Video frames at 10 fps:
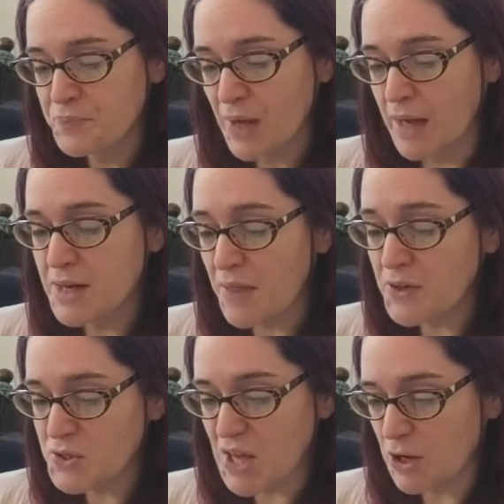
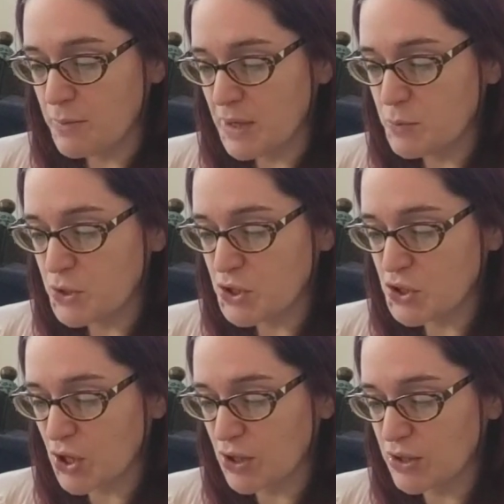Another settlement was
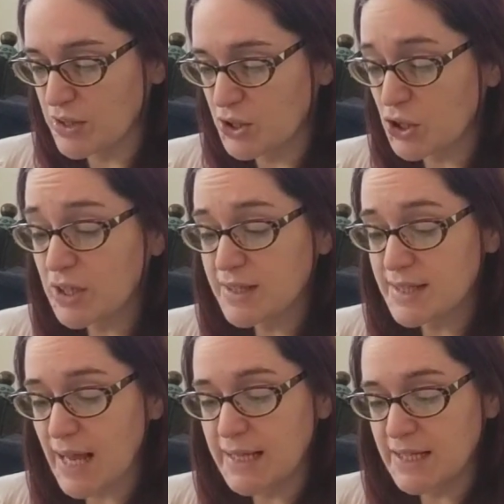started
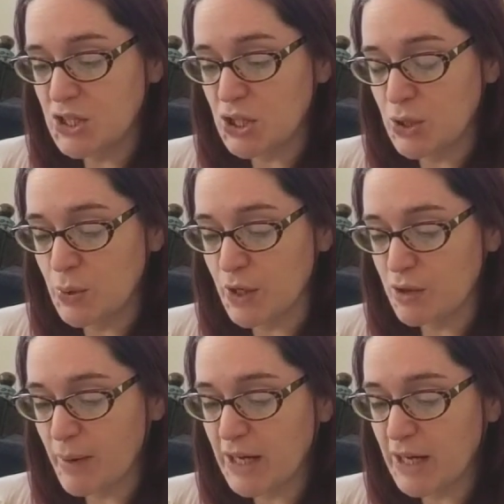slightly to the north by